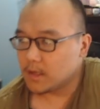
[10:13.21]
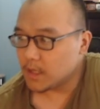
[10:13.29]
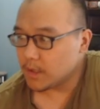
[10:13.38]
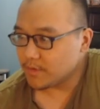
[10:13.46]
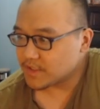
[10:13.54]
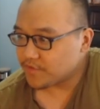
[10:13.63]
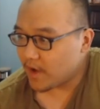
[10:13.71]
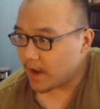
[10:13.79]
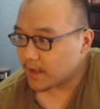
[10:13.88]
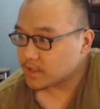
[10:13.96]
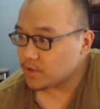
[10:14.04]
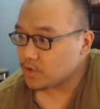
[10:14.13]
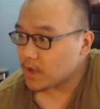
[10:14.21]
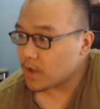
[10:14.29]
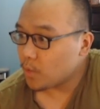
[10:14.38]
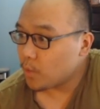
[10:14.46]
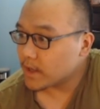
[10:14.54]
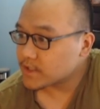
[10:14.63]
It was fine till you
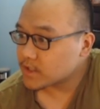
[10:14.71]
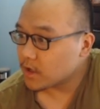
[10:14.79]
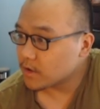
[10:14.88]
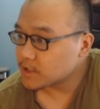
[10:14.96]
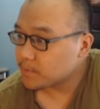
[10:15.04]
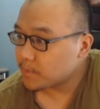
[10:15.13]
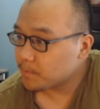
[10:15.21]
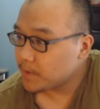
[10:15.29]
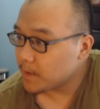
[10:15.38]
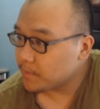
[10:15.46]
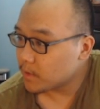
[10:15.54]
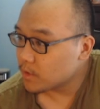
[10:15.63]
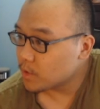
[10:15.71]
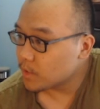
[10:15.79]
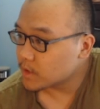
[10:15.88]
get West Coast people who